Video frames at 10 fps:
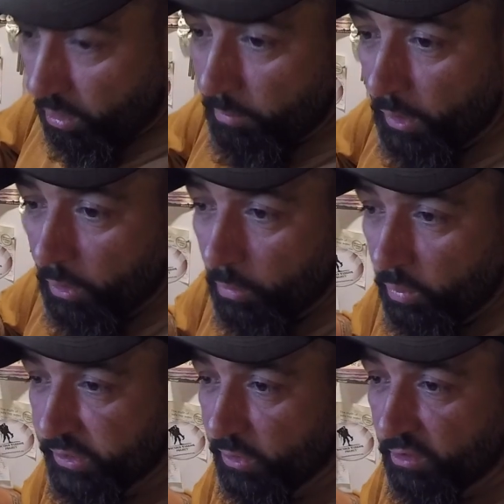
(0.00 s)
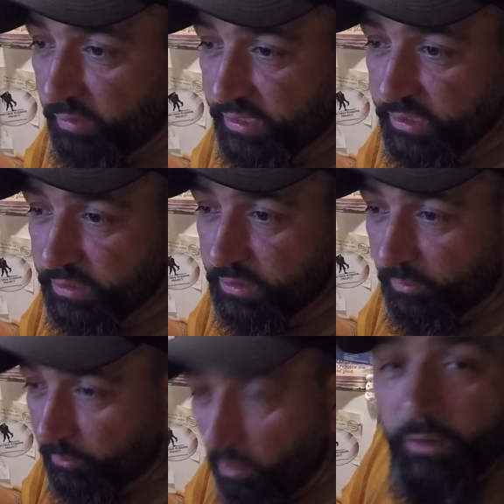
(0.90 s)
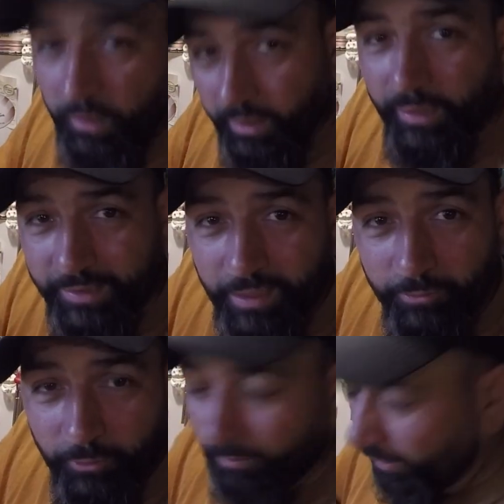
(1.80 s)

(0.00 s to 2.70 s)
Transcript: up. Where's all the rest of this stuff go? Yeah, that's how I feel